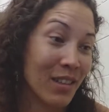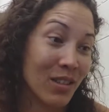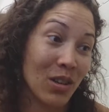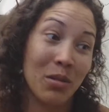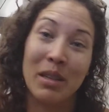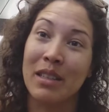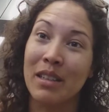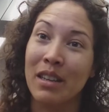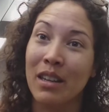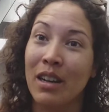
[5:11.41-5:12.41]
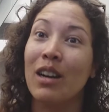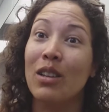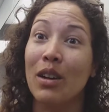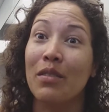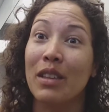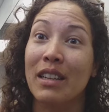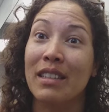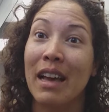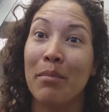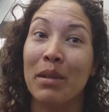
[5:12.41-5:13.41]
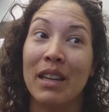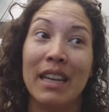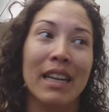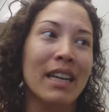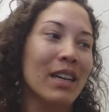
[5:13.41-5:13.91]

There's always a lot of things happening.